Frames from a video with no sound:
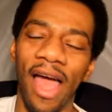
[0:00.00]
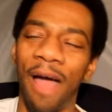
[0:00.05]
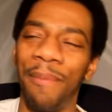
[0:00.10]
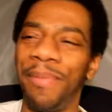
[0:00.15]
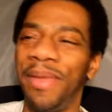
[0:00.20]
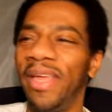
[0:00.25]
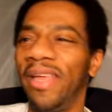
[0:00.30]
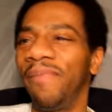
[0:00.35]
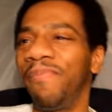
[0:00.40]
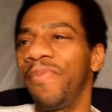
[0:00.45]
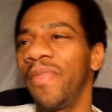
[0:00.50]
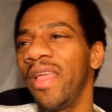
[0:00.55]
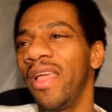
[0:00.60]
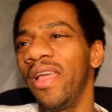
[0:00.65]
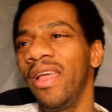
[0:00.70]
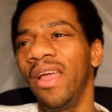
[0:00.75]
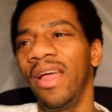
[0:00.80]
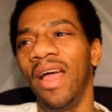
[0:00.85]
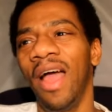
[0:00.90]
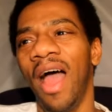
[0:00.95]
I mean,
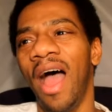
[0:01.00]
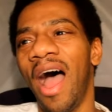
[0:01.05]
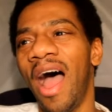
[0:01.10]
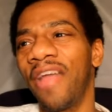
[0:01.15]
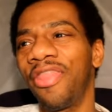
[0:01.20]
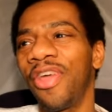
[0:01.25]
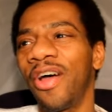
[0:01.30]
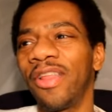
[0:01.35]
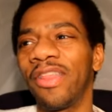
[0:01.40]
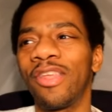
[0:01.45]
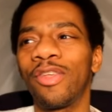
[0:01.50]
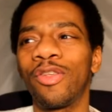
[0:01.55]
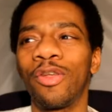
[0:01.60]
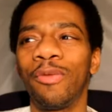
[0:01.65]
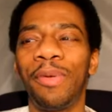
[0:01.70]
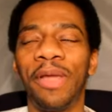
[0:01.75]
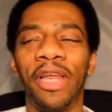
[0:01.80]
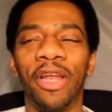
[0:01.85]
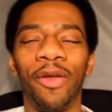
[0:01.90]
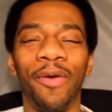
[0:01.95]
I thought this would
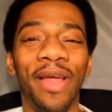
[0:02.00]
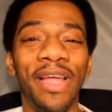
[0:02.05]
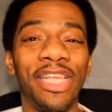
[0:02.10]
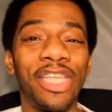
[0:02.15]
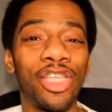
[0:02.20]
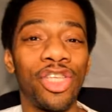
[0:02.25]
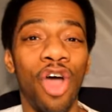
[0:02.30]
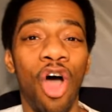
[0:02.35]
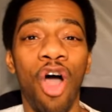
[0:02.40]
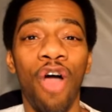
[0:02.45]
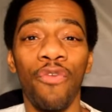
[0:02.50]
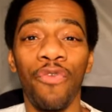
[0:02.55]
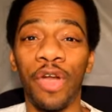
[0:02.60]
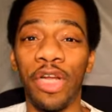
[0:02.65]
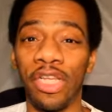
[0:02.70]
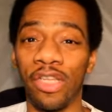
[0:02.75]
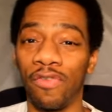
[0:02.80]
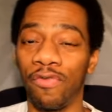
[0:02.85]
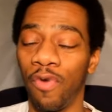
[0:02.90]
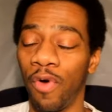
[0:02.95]
have been a great song for
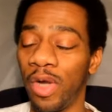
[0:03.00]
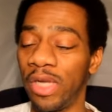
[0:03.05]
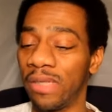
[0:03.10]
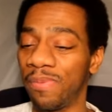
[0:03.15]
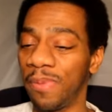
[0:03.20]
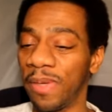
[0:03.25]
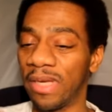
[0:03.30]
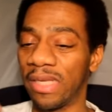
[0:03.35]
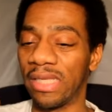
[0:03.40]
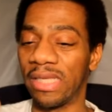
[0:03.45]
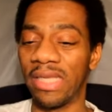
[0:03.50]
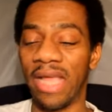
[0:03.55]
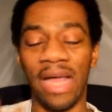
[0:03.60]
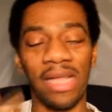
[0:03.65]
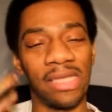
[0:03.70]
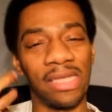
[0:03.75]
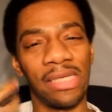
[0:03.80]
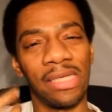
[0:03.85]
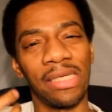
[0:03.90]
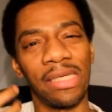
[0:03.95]
his voice, because it's
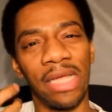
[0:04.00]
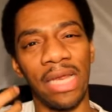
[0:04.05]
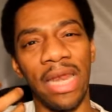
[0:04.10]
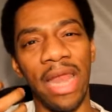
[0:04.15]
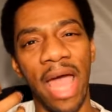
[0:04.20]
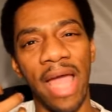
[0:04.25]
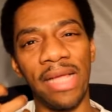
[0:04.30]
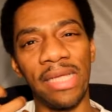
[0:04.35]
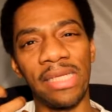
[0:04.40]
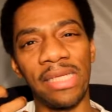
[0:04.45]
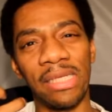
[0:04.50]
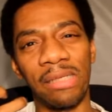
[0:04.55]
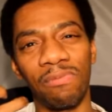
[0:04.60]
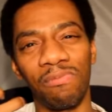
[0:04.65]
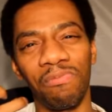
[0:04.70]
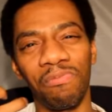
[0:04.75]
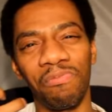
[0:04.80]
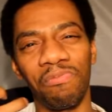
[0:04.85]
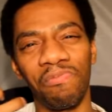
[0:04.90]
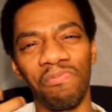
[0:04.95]
got such a nice...
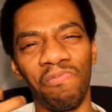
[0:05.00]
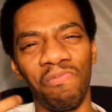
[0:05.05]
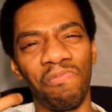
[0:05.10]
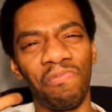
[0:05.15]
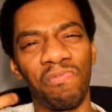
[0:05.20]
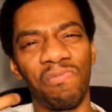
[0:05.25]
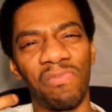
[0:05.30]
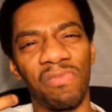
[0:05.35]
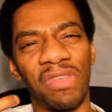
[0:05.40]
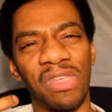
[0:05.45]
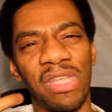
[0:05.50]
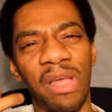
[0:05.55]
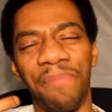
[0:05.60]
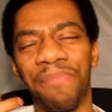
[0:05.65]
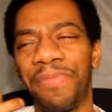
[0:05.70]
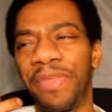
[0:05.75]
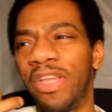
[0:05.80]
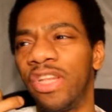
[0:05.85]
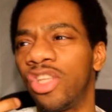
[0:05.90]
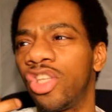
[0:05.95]

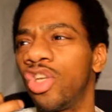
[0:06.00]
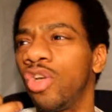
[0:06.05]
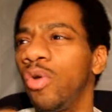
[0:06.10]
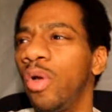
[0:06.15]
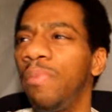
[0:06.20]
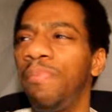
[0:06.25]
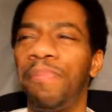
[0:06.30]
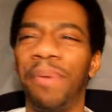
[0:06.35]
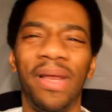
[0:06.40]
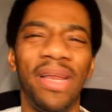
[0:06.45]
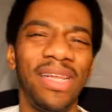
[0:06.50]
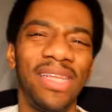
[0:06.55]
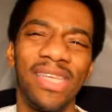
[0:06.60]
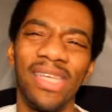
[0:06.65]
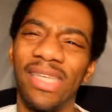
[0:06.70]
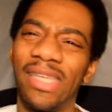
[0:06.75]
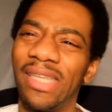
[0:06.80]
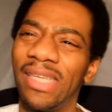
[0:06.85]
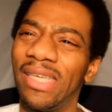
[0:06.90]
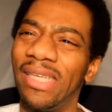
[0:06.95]
something to it, but it
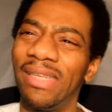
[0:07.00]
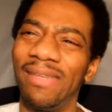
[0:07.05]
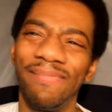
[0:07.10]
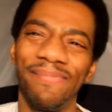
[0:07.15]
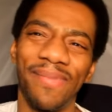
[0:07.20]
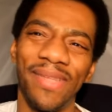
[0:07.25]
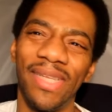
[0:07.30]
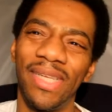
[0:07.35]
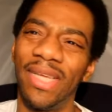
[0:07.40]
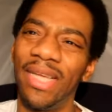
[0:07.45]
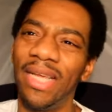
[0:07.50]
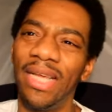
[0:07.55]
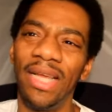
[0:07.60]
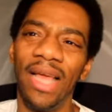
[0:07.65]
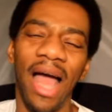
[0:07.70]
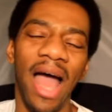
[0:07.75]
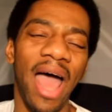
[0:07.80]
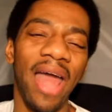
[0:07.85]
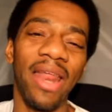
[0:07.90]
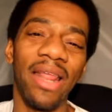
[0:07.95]
just didn't,
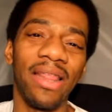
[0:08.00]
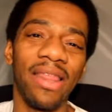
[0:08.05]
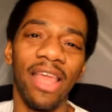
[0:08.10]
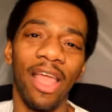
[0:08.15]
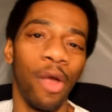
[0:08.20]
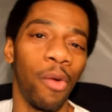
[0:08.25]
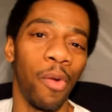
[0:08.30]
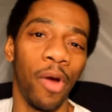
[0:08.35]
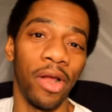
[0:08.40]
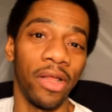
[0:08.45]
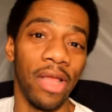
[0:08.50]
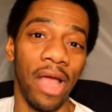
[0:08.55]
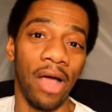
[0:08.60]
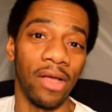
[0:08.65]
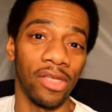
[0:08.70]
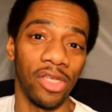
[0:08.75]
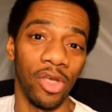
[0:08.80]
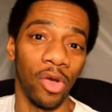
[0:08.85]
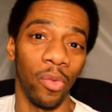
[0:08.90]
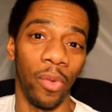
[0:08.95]
I didn't think it worked
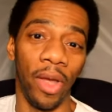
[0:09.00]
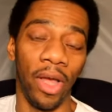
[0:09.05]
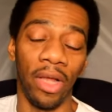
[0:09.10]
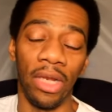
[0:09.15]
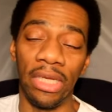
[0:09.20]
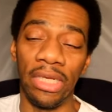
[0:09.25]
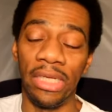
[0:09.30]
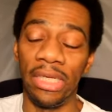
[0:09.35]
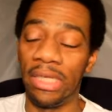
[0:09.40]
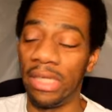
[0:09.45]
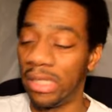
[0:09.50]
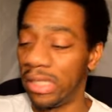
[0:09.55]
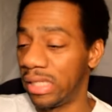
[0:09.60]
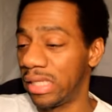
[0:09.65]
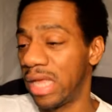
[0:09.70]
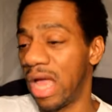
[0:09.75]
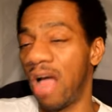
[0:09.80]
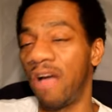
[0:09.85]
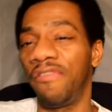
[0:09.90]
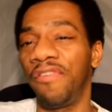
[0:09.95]
out so well. He didn't
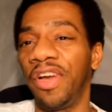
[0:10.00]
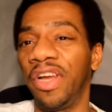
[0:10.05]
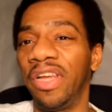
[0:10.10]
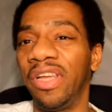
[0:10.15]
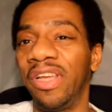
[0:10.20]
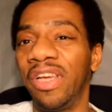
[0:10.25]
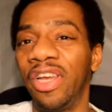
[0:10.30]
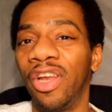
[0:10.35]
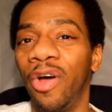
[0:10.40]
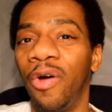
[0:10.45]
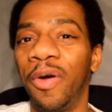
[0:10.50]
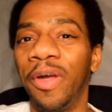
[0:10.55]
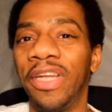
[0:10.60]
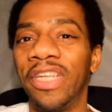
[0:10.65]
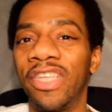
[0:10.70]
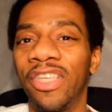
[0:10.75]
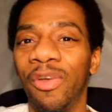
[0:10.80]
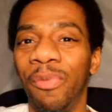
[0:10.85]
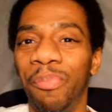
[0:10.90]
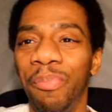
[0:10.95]
sound very good on
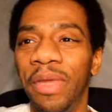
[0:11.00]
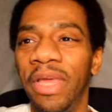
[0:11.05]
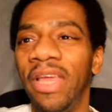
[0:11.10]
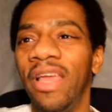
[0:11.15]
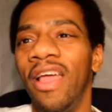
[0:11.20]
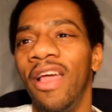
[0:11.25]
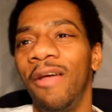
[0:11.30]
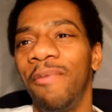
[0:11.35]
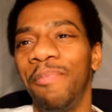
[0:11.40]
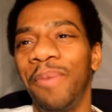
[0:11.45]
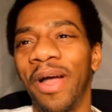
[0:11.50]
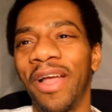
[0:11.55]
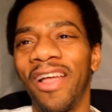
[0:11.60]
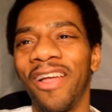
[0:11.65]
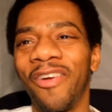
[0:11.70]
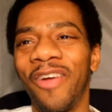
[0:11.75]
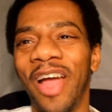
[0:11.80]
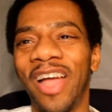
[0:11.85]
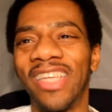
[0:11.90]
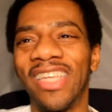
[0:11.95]
it to me, but
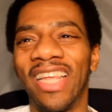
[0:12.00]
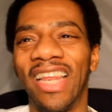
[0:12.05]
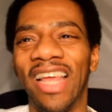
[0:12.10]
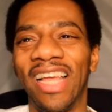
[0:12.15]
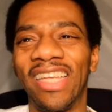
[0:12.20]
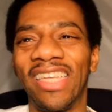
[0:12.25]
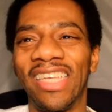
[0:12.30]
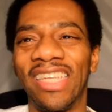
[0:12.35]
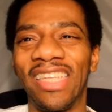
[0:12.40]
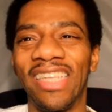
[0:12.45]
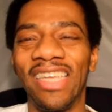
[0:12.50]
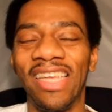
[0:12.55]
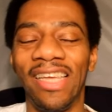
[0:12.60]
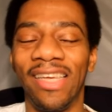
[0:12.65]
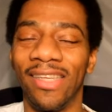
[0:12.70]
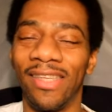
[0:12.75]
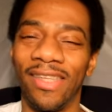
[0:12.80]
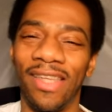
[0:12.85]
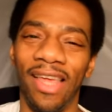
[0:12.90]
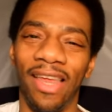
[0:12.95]
congratulations, he
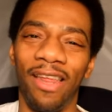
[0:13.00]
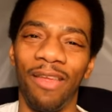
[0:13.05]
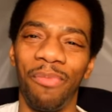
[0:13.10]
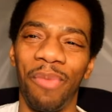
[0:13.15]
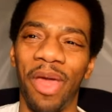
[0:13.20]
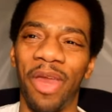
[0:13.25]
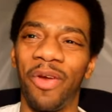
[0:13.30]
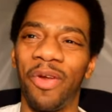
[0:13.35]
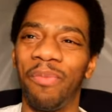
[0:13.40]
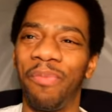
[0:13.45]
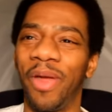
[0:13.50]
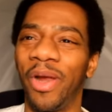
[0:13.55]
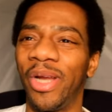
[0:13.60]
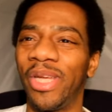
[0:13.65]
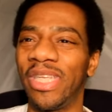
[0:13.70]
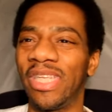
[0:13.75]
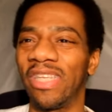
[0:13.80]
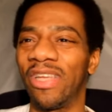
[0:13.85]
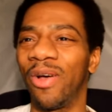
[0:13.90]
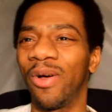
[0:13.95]
is getting better and better
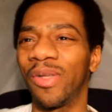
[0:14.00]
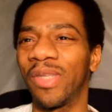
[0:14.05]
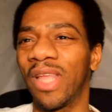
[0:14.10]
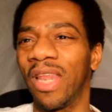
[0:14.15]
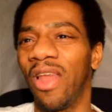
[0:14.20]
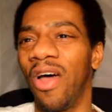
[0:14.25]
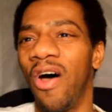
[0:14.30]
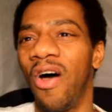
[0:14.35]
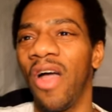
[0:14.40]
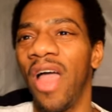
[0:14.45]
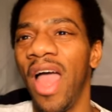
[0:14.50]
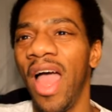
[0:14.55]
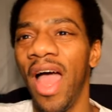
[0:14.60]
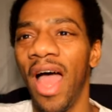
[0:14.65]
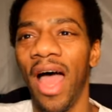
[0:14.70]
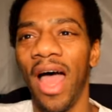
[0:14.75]
as he goes along.